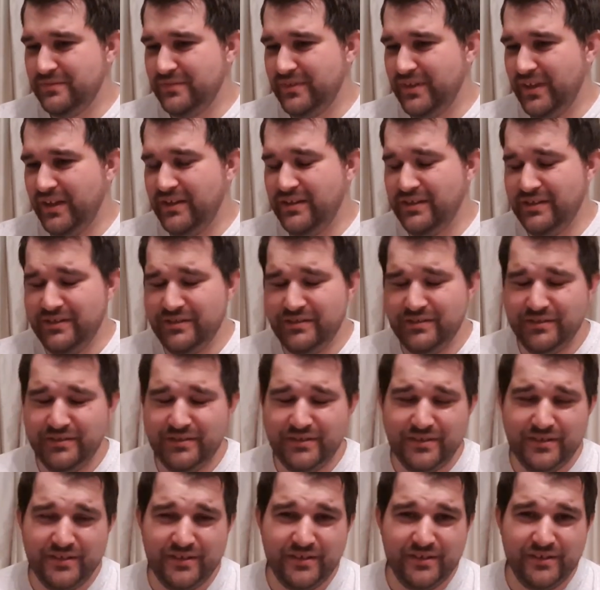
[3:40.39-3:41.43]
They do
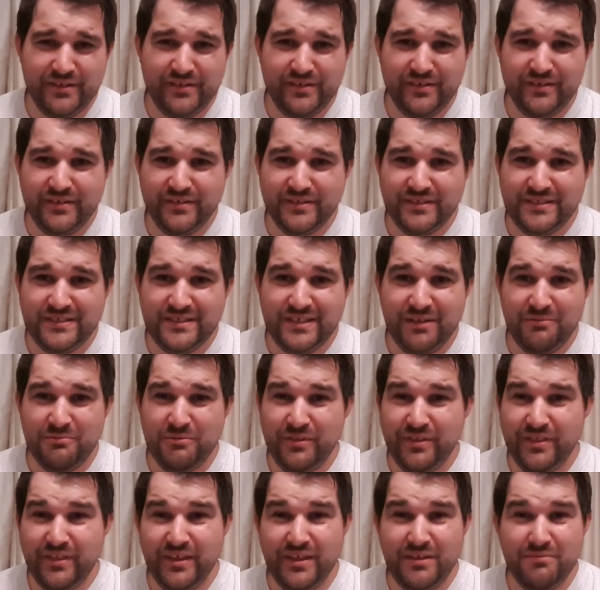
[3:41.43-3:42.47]
some
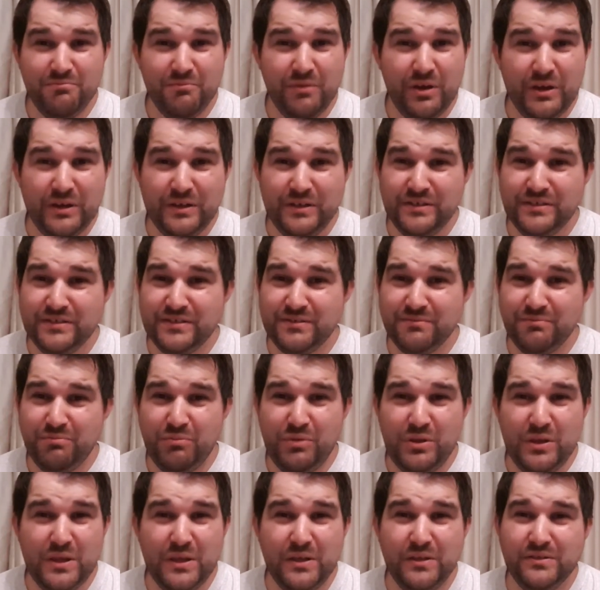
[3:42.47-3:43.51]
of the most
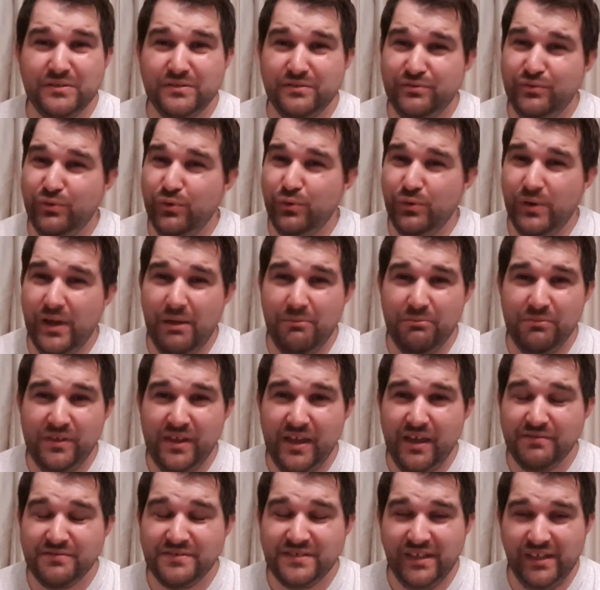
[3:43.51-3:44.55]
beautiful
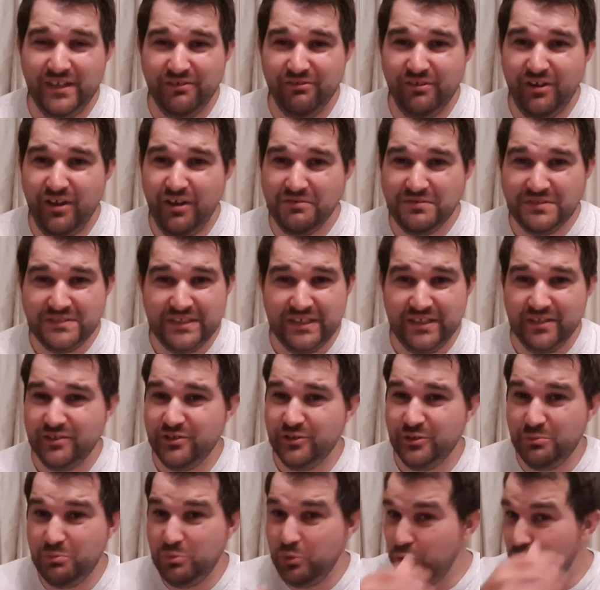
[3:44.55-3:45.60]
MDF scenery I've seen
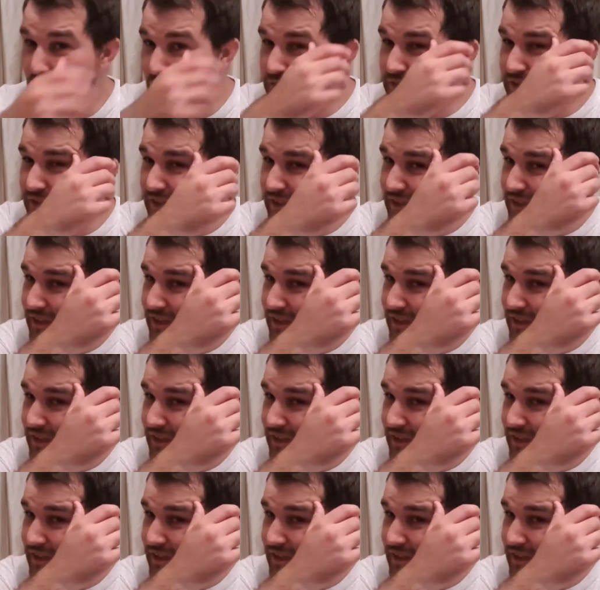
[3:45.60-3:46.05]
on a board.